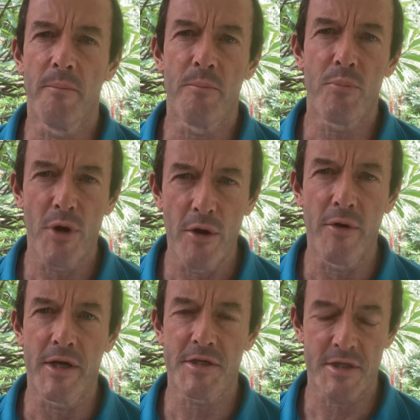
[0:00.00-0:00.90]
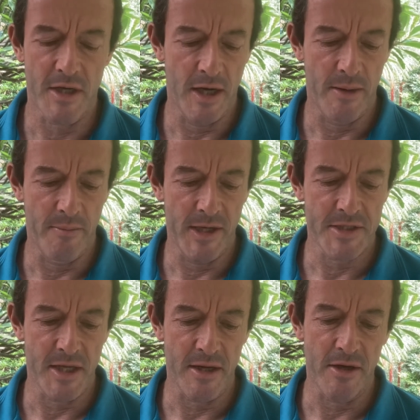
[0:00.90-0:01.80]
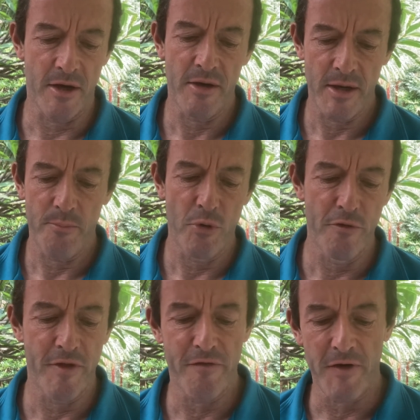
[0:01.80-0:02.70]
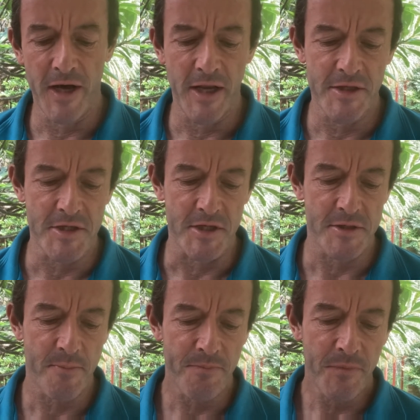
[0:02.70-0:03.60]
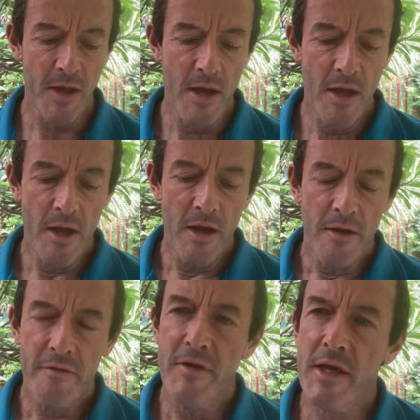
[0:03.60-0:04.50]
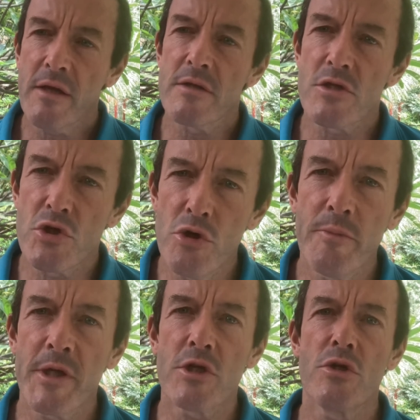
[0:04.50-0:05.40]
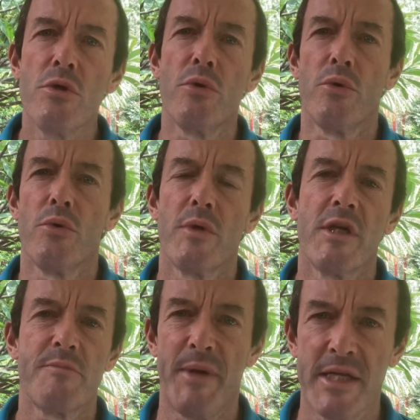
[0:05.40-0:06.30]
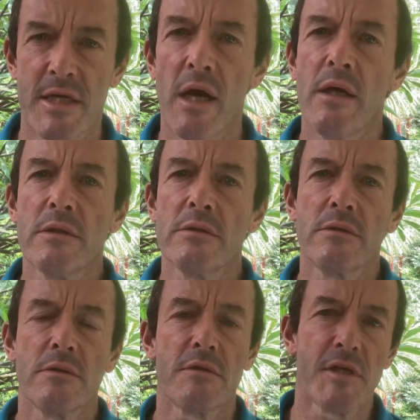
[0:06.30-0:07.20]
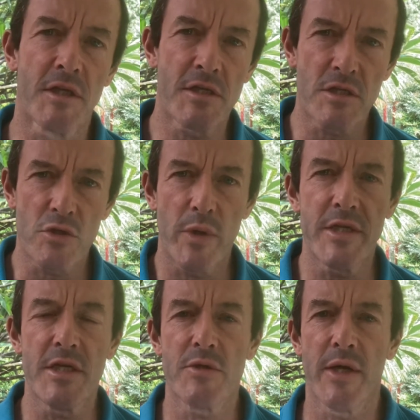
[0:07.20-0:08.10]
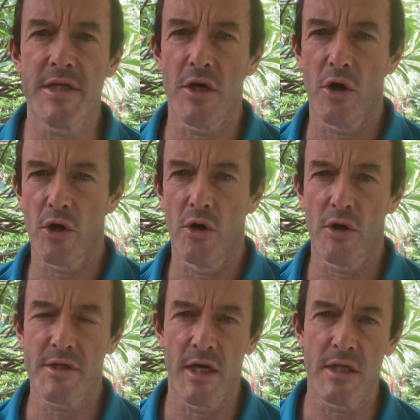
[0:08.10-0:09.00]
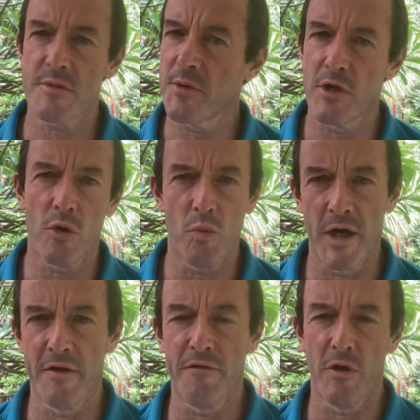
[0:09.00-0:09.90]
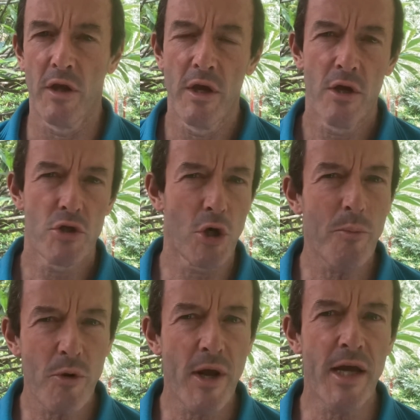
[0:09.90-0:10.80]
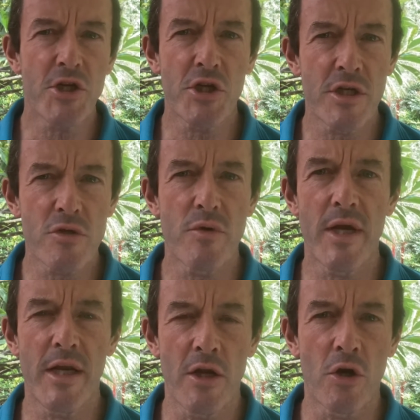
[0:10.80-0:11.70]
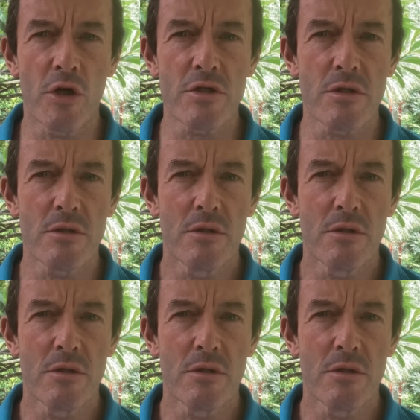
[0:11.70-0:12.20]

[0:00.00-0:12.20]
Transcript: progress as they and improve their finances. The consumer too is better since 2020 hard lockdowns, but not wonderful. Job creation is really not